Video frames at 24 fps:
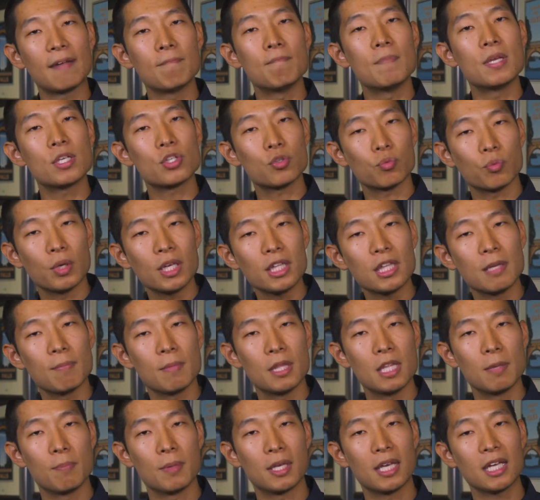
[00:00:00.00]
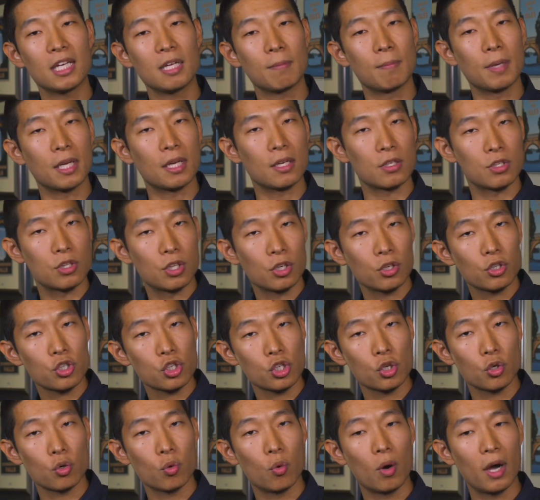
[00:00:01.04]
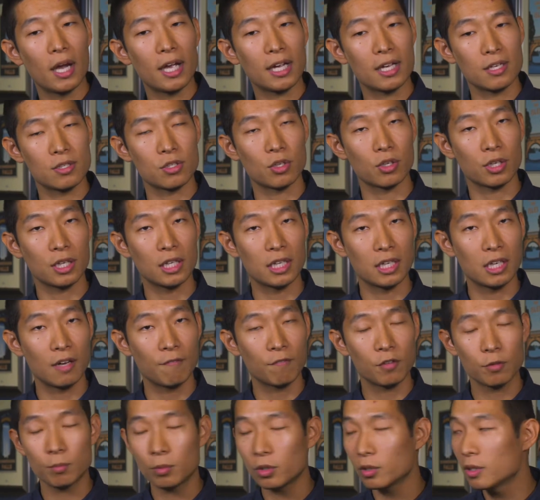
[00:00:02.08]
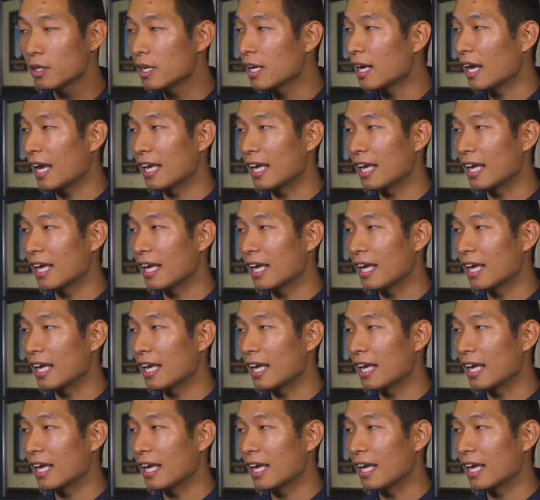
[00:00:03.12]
misread them in the beginning because they're so quiet because they're getting comfortable.